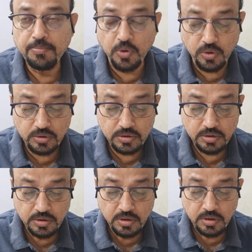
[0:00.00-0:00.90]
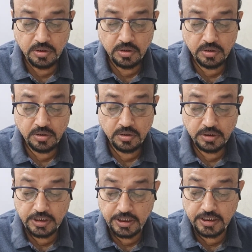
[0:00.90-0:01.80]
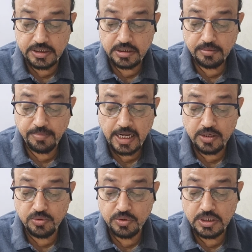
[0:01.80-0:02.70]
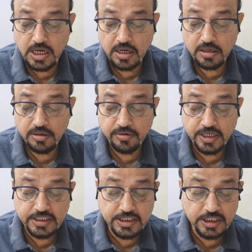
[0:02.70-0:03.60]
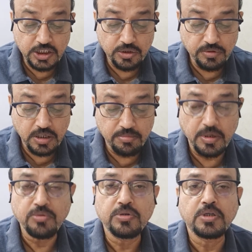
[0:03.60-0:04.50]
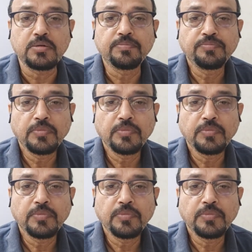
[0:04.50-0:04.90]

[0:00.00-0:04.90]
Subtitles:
Both these plateaus are residual mountains.